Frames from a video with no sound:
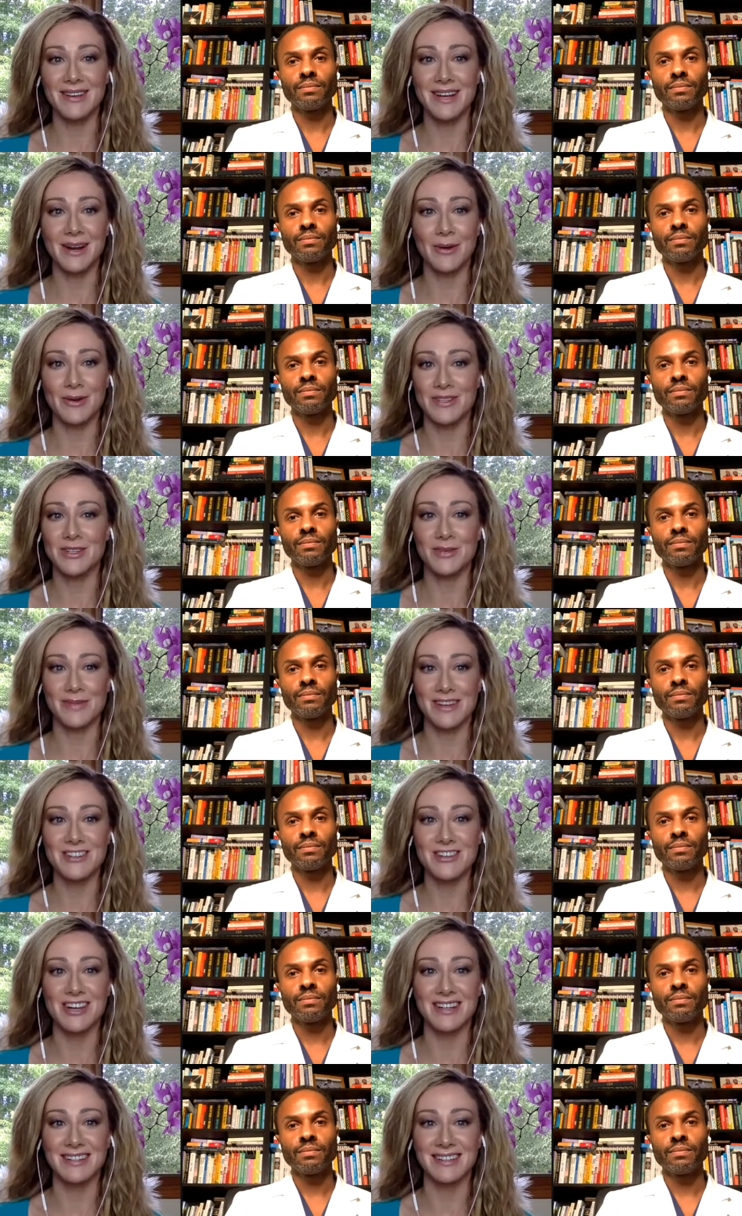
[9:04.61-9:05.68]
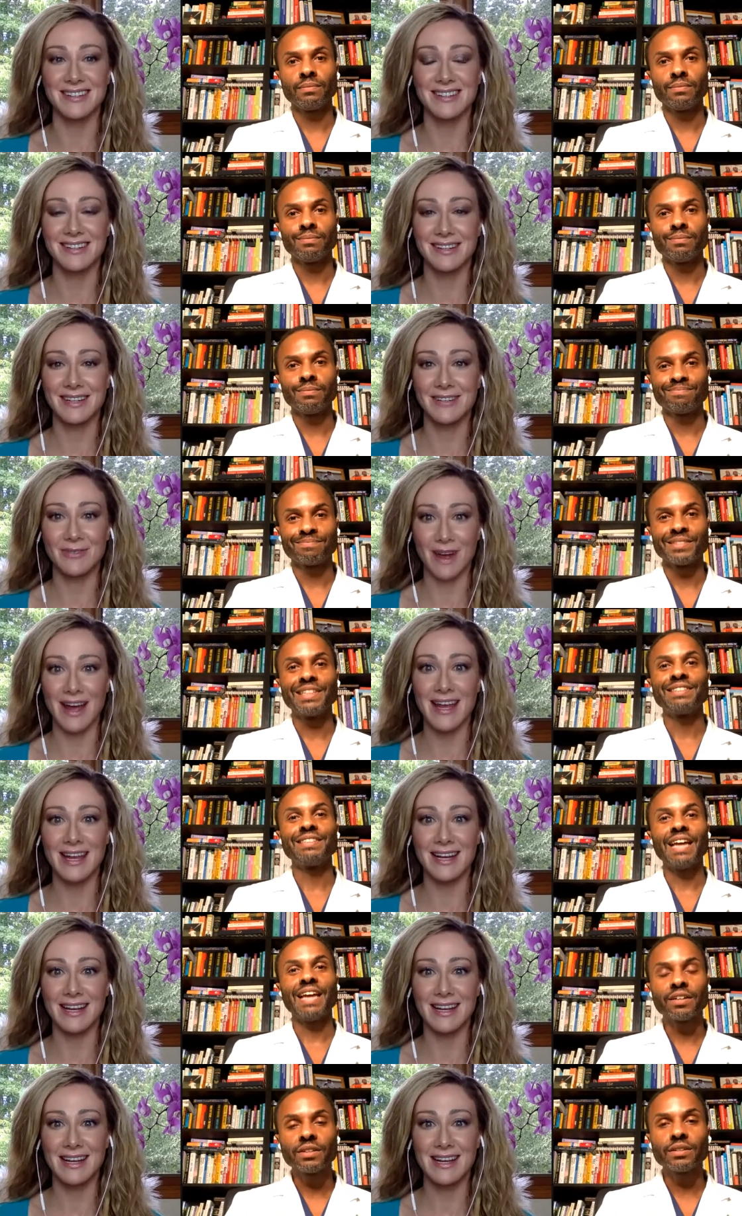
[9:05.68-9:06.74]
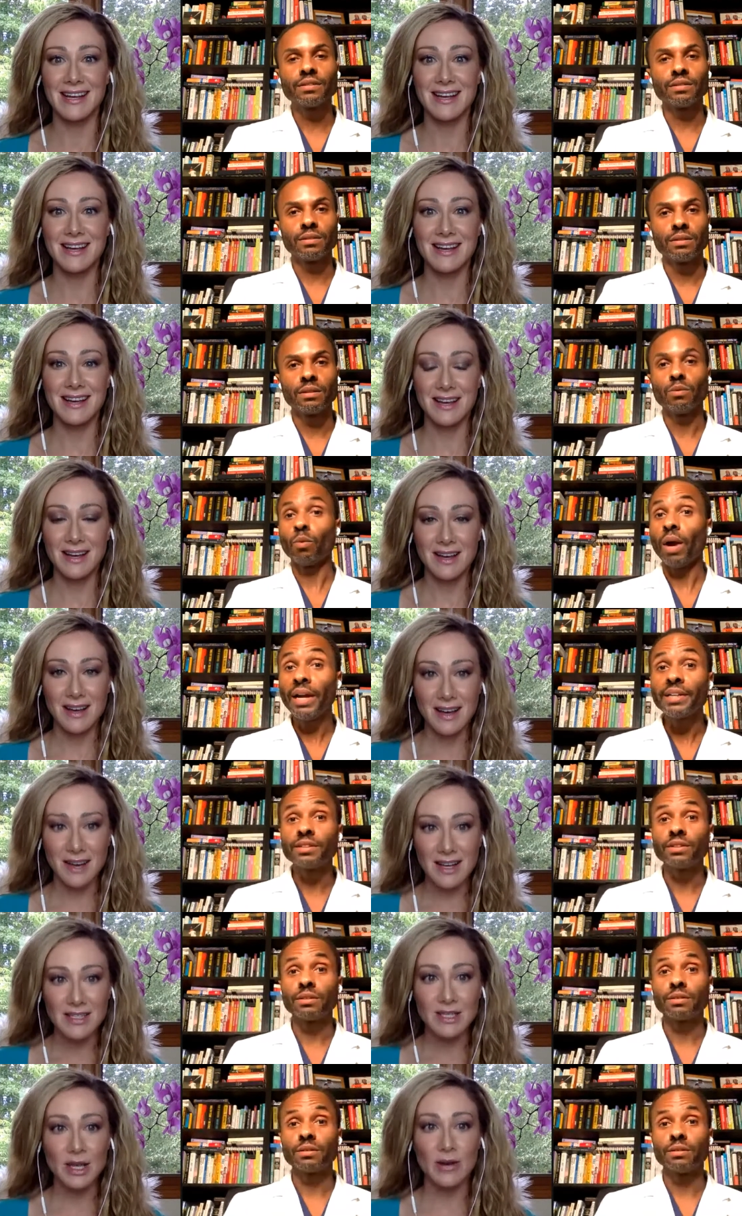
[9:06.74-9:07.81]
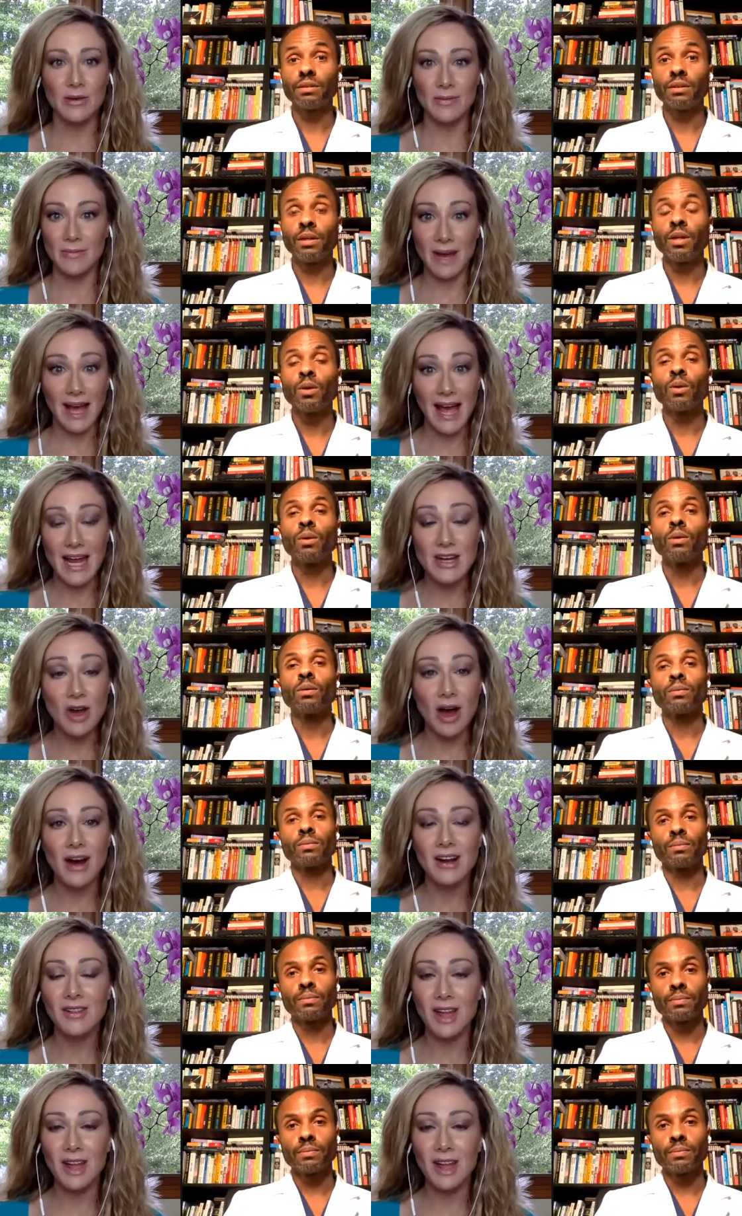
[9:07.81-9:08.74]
Speaker 1: here? What's your mission? Right? Exactly. Right. So, and not a